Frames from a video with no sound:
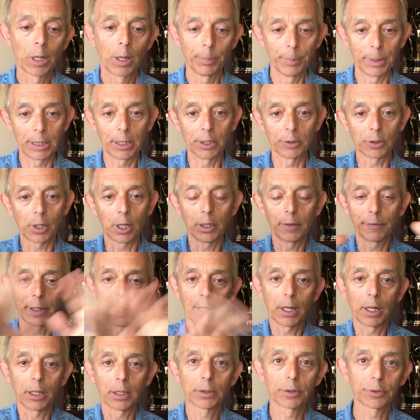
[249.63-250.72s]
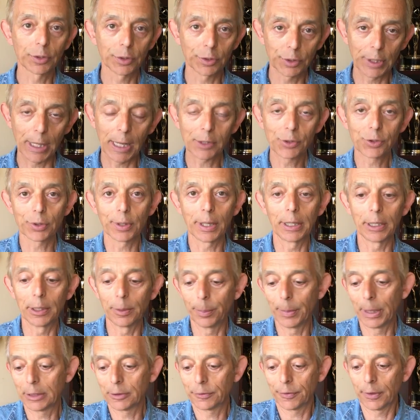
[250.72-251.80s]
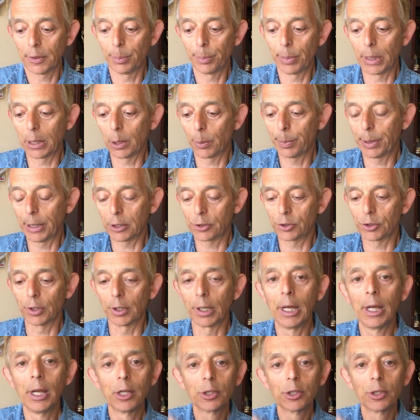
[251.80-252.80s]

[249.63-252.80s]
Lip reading: because all of the colors are saturated and makes for a better picture.